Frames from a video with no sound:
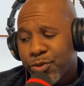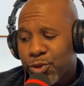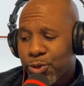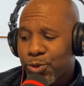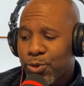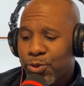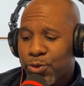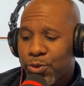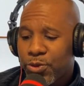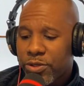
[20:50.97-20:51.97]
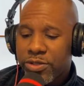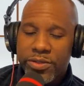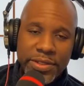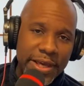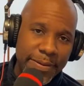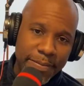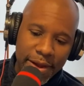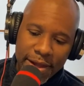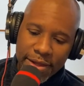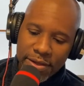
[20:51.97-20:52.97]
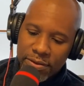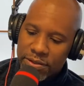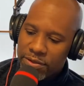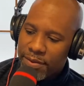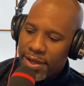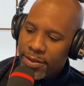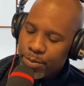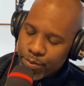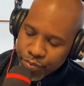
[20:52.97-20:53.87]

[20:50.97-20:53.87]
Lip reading: to Christmas cake buying here in Japan.